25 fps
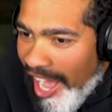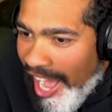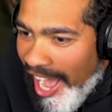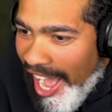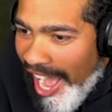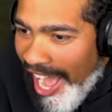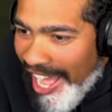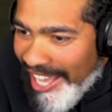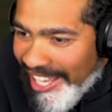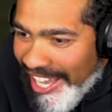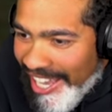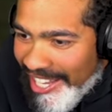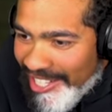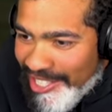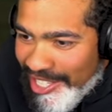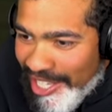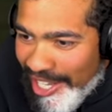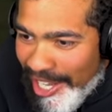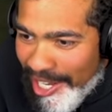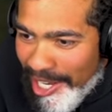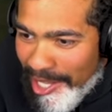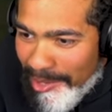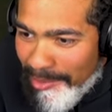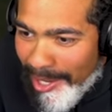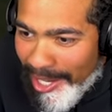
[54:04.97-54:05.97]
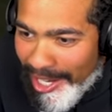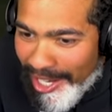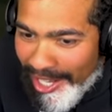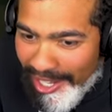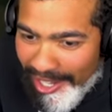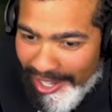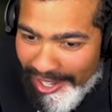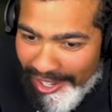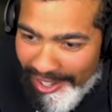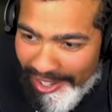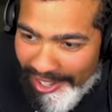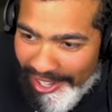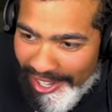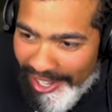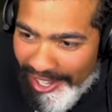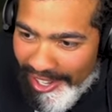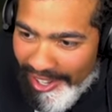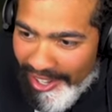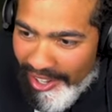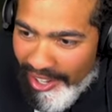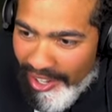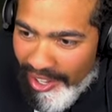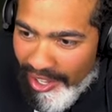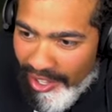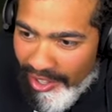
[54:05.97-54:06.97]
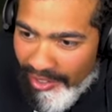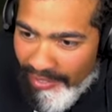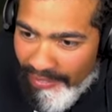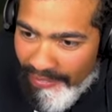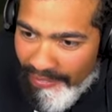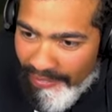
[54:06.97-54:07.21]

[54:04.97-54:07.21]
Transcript: a wall. I can't see anybody. Dude, how